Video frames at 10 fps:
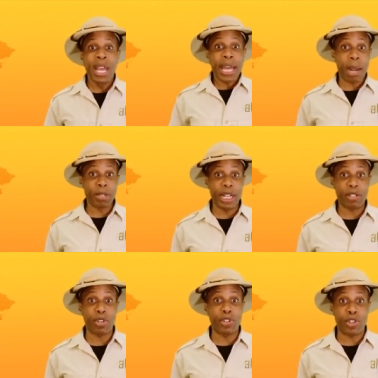and I'm going
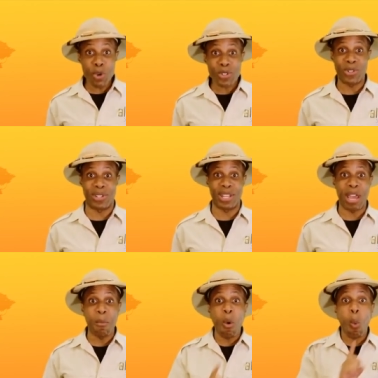to introduce you to
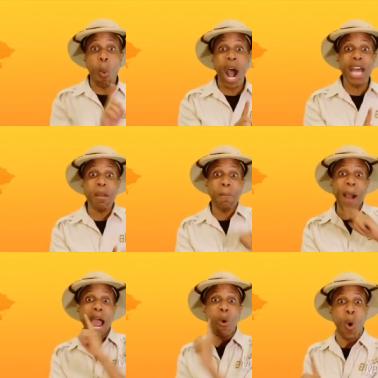them one
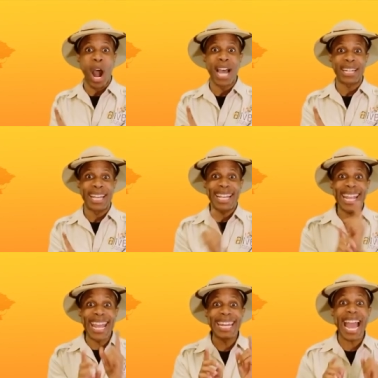by one
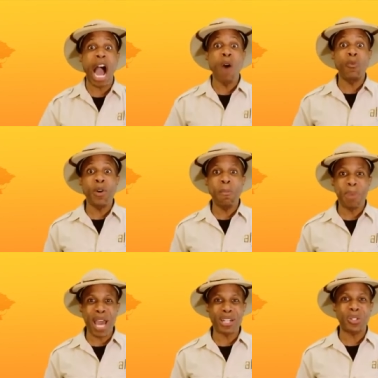in
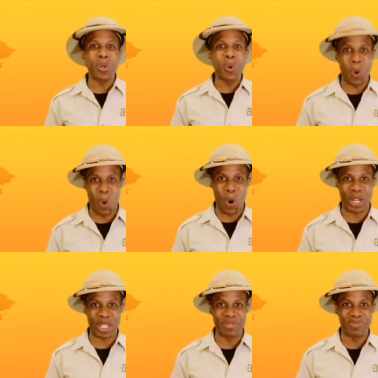alphabetical
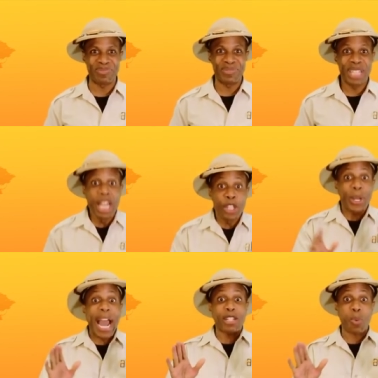order. You
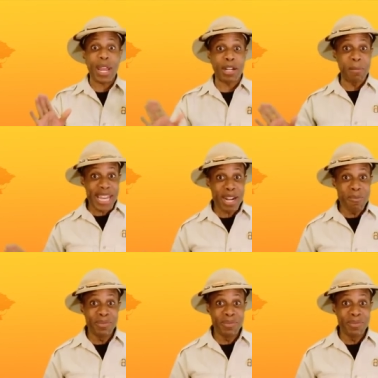guys ready to meet them?